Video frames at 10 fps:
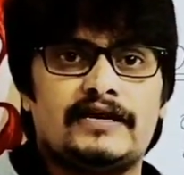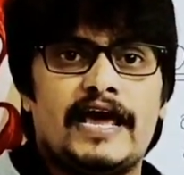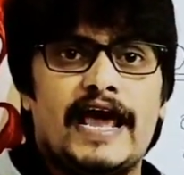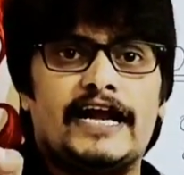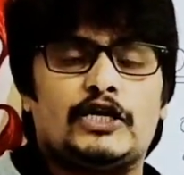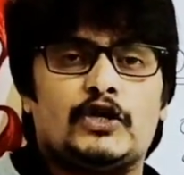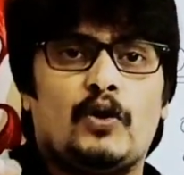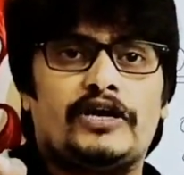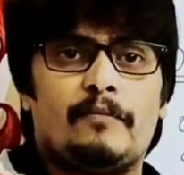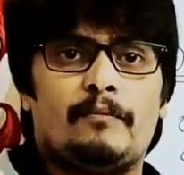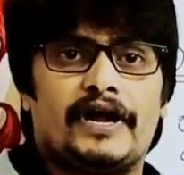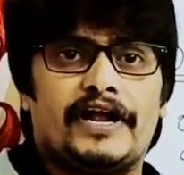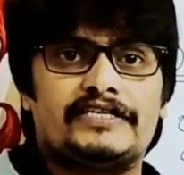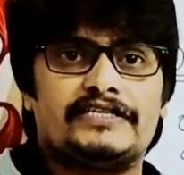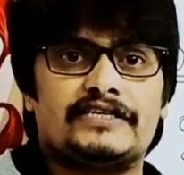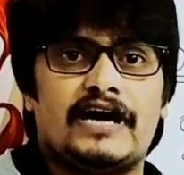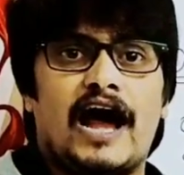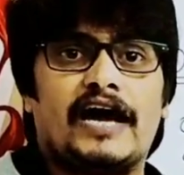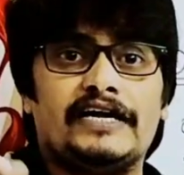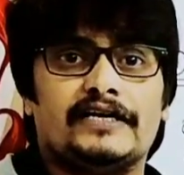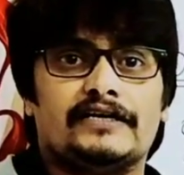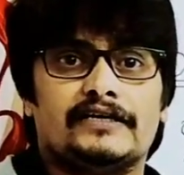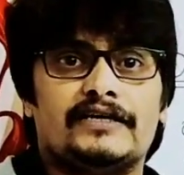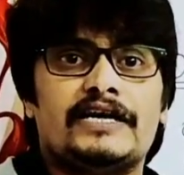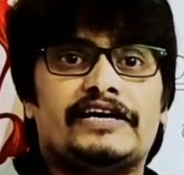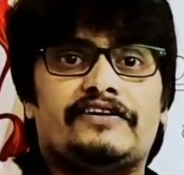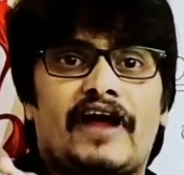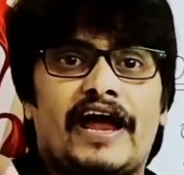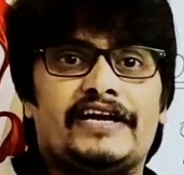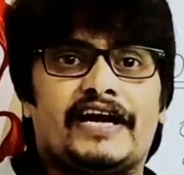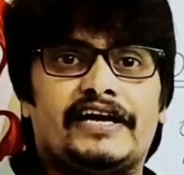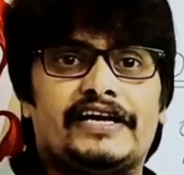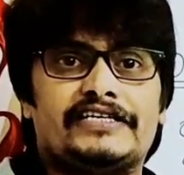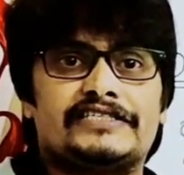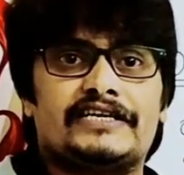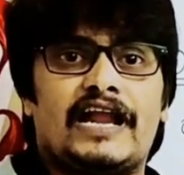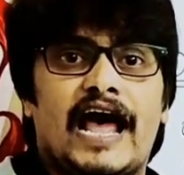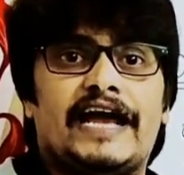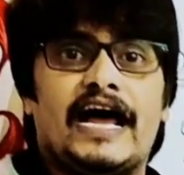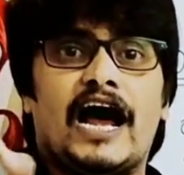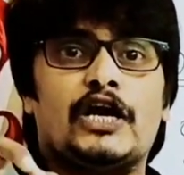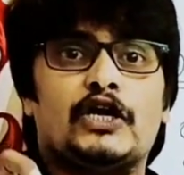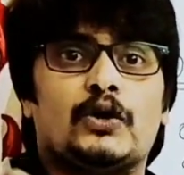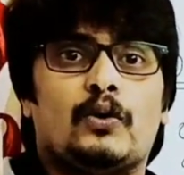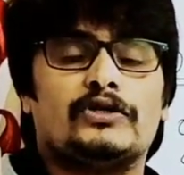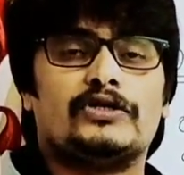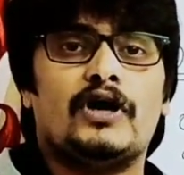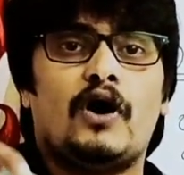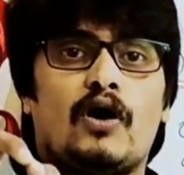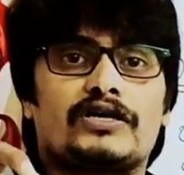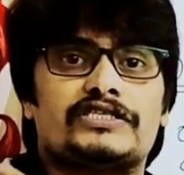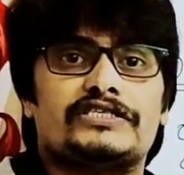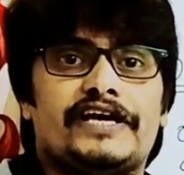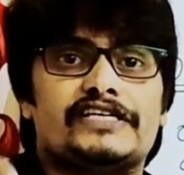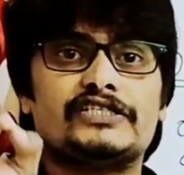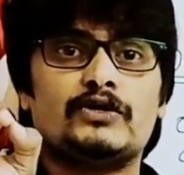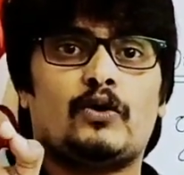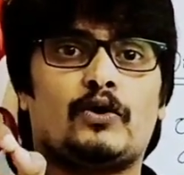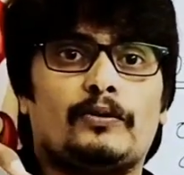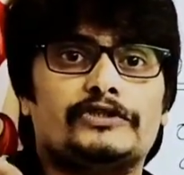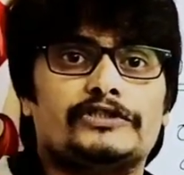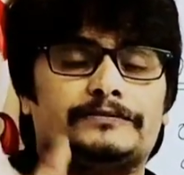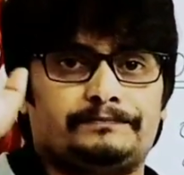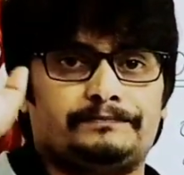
at low temperature under dry condition and undergo the oxidation corrosion.